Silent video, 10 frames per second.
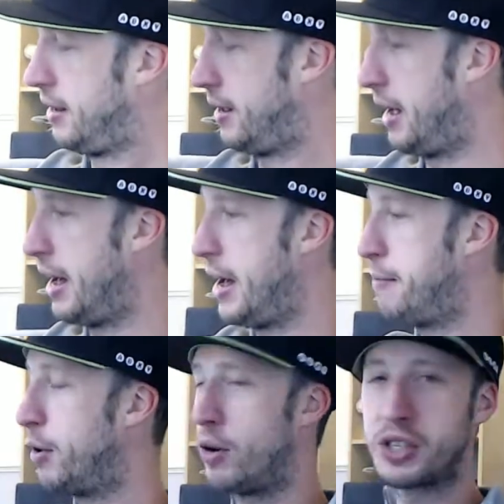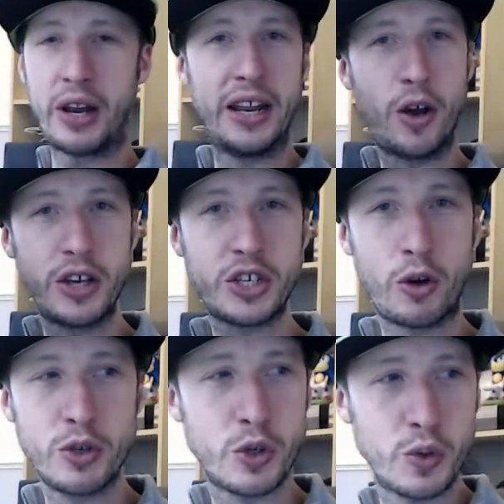Um, oh, it's got a nice
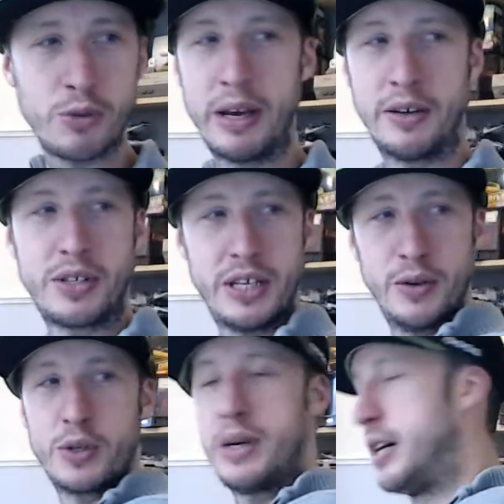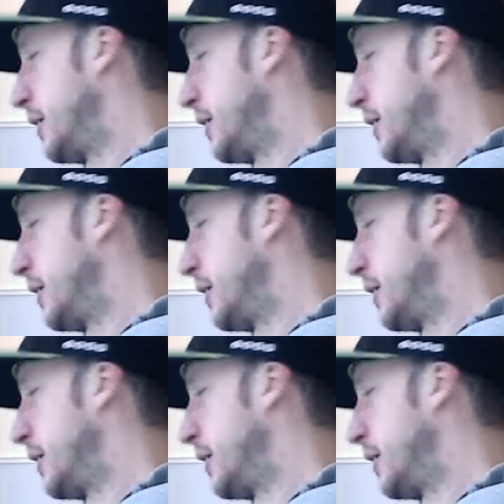console smell still as well.